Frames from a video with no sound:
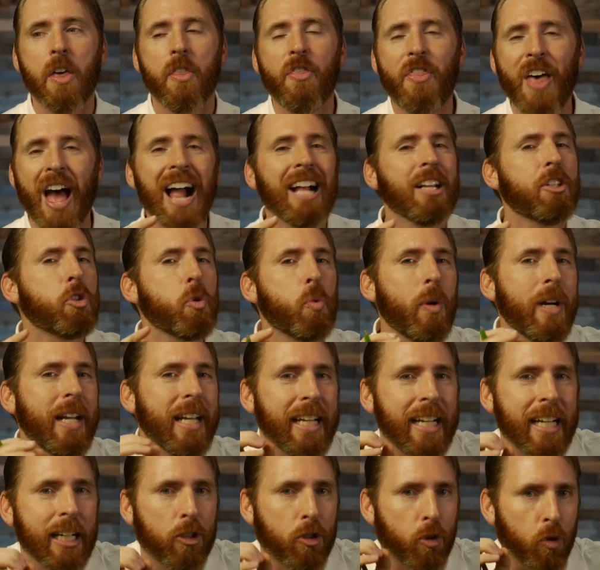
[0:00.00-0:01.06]
that's when
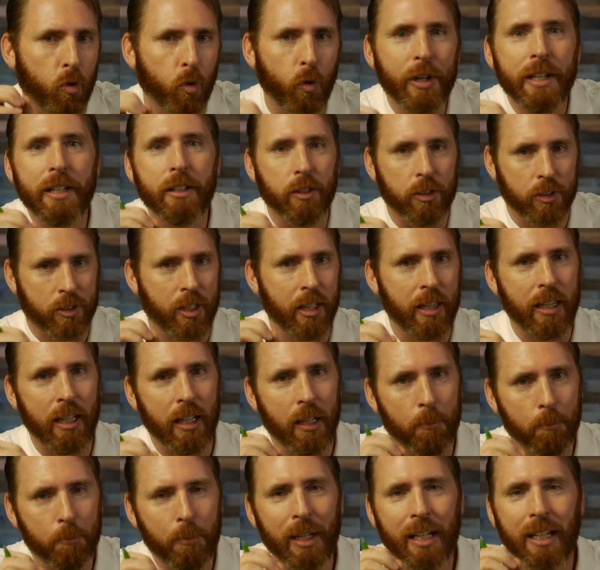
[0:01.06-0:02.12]
it gets real to
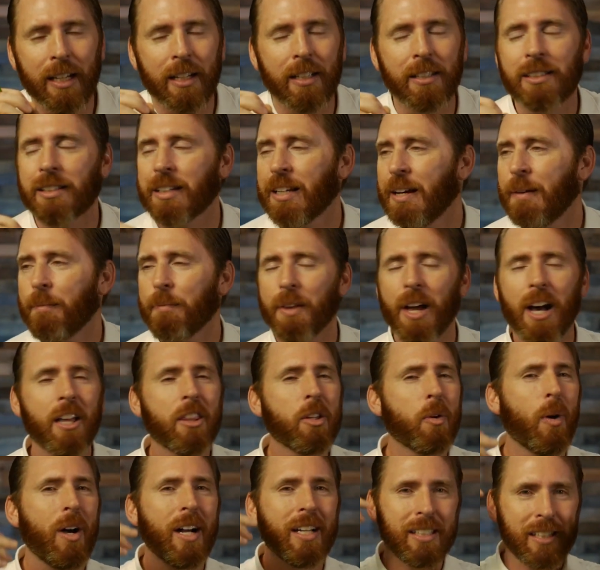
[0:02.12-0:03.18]
them, because
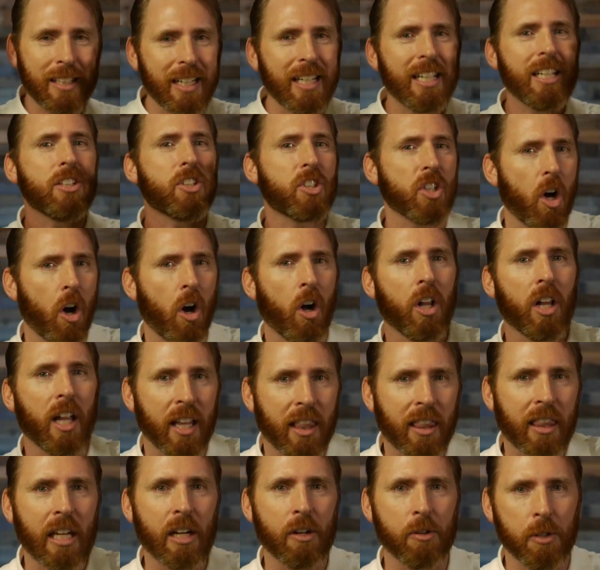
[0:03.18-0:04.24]
otherwise it is all
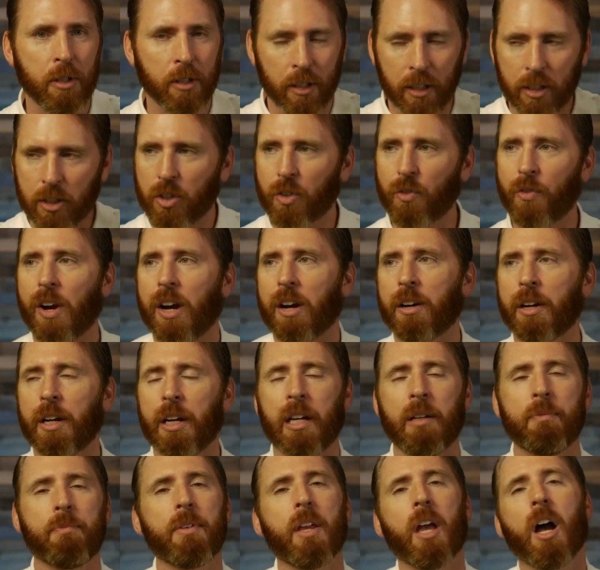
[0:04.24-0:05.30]
ethereal. It's
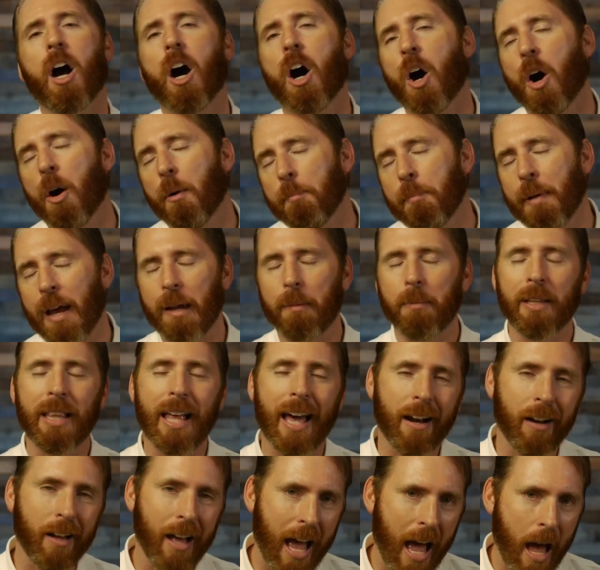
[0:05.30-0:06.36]
very, maybe
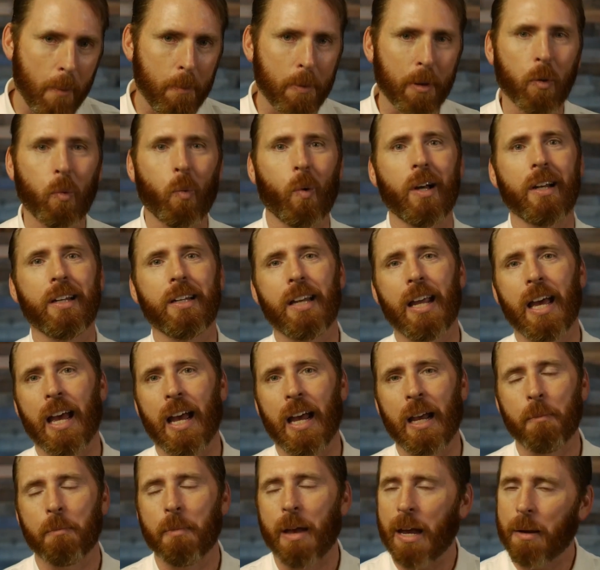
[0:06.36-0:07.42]
that'll happen one
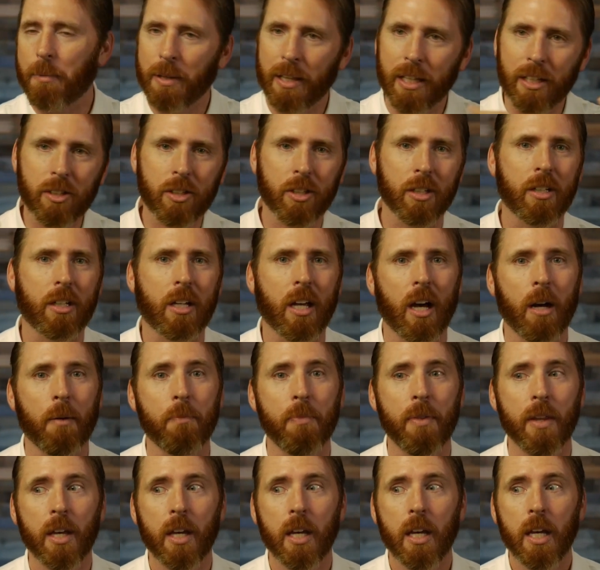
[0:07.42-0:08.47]
day. Maybe this could
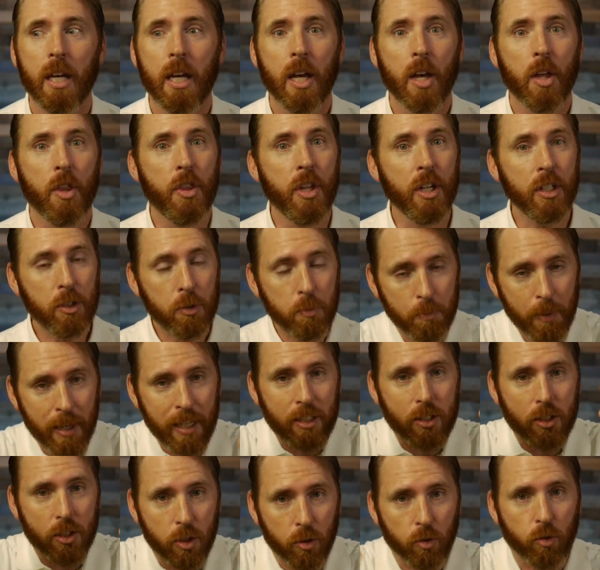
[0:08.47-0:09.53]
come. This
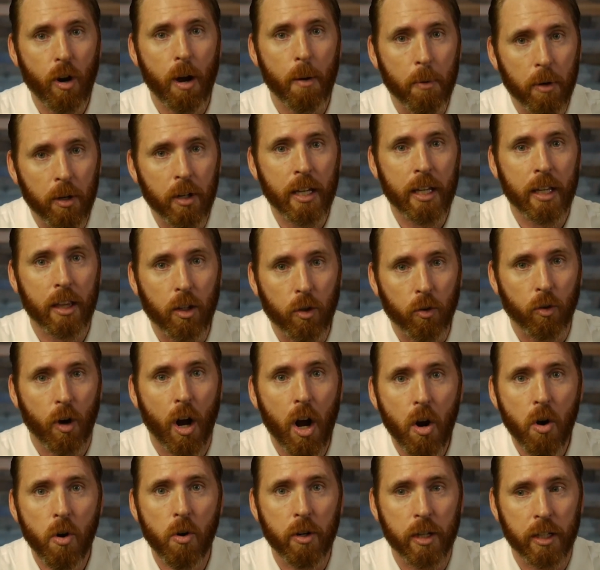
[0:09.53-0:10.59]
makes the rubber hit the
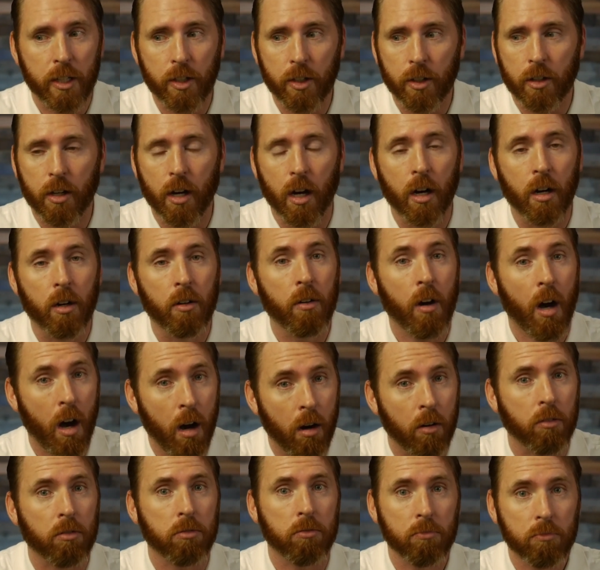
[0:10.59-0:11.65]
road and you go,
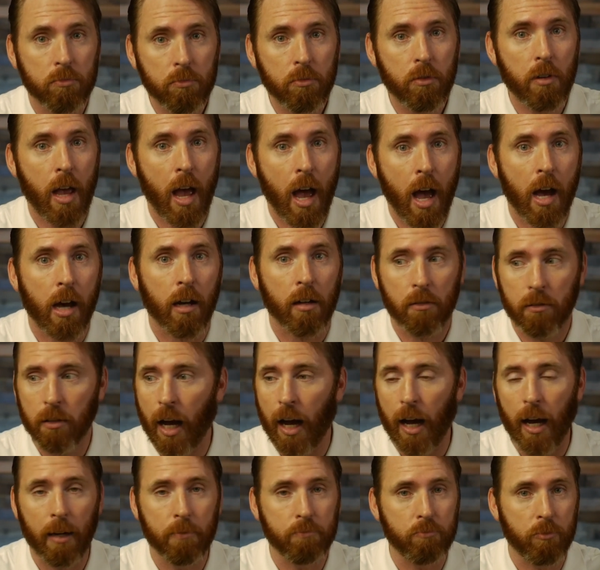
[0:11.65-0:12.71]
oh, yeah,
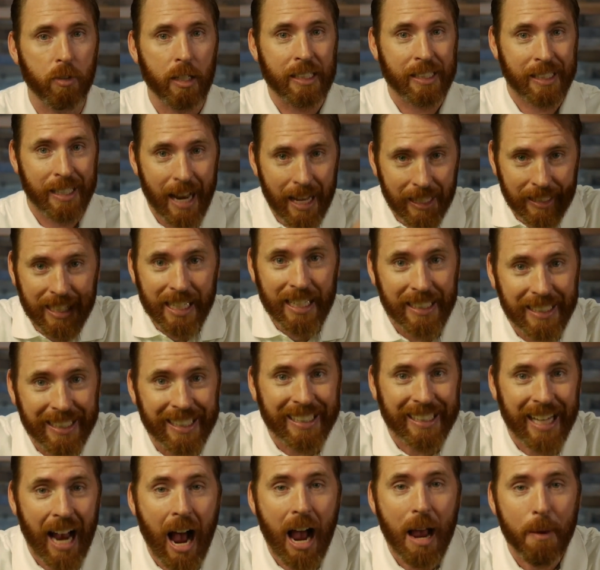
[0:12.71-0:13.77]

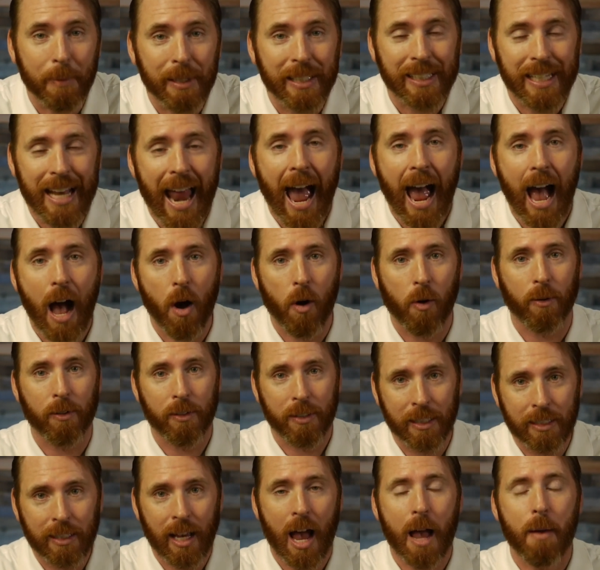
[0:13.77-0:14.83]
the time is now.
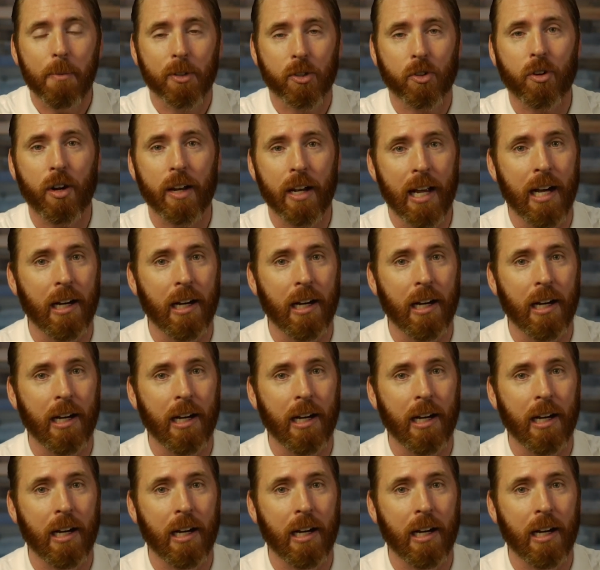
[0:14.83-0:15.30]
The time is right